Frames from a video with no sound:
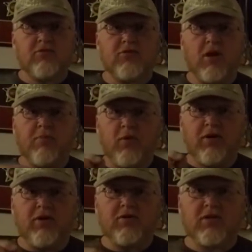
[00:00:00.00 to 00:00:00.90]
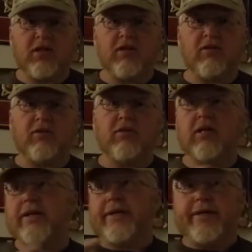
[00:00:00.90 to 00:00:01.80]
drop one of those little,
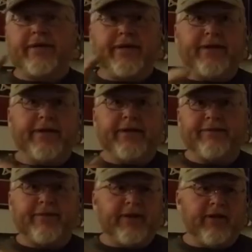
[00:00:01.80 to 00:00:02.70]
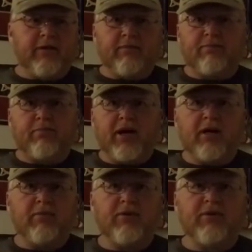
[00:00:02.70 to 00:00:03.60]
uh, the little
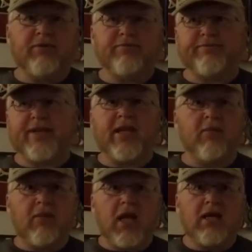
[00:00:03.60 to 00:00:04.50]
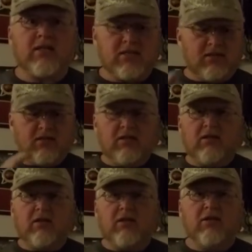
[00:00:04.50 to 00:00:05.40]
breakable chem lights.
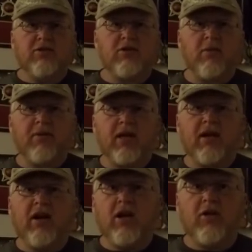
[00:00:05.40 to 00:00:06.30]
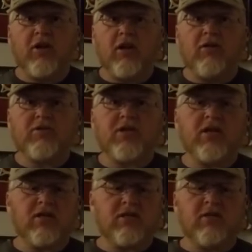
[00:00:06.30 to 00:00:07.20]
Drop it down there, little glow
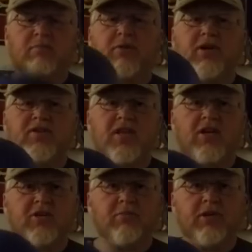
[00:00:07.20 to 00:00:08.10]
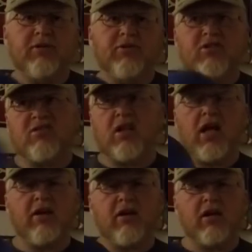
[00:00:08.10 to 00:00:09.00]
sticks. Put it inside your balloon. Use a
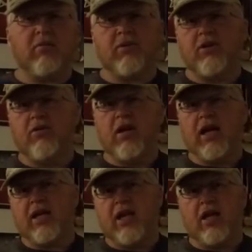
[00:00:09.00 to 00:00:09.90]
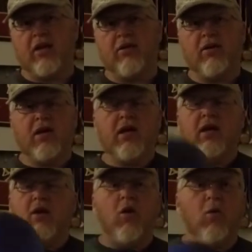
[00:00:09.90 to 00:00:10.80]
lighter colored balloon like yellow
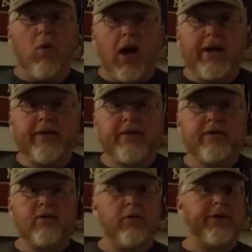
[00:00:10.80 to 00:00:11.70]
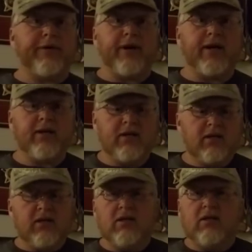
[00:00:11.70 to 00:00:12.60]
or white or green.
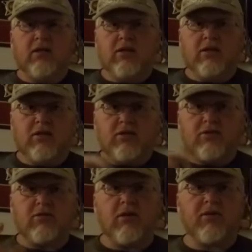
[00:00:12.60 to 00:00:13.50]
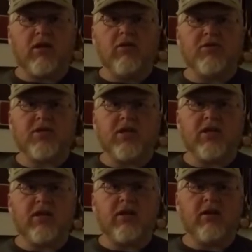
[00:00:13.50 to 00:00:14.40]
Drop the glow stick
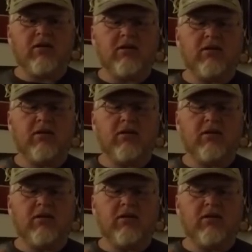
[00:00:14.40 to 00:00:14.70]
in there,